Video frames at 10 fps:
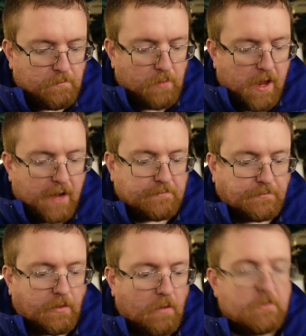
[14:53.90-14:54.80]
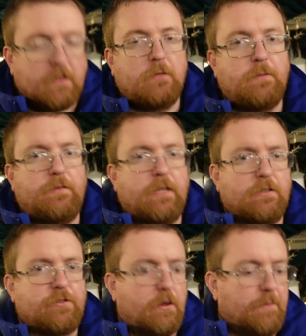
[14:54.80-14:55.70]
Yeah, with a little bit of like a
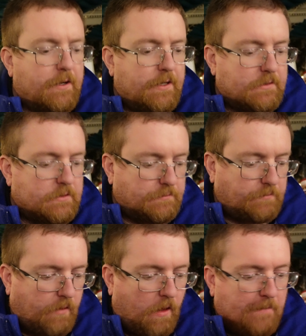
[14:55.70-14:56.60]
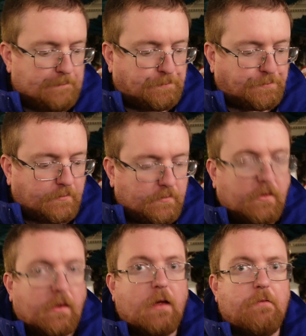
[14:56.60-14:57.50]
strawberry kick.
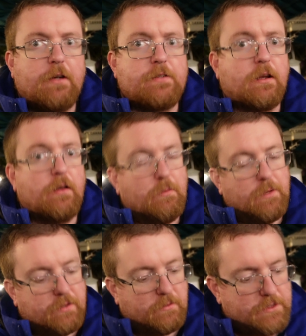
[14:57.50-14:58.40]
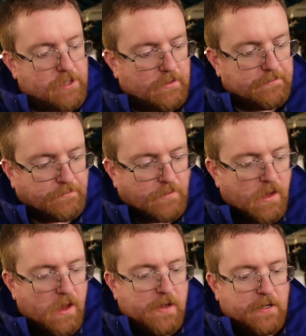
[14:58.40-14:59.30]
Very subtle though, mostly white chocolate.
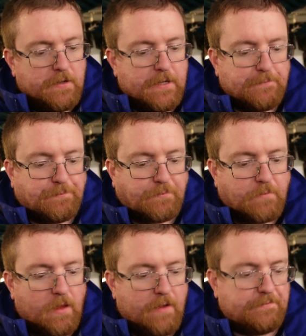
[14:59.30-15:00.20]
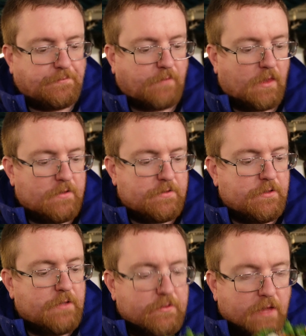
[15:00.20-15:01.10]
Alright, let's
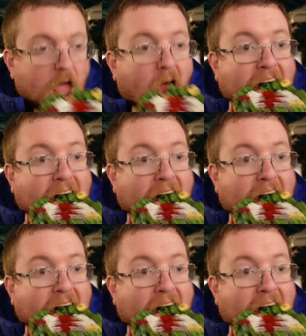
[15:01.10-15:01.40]
do this thing.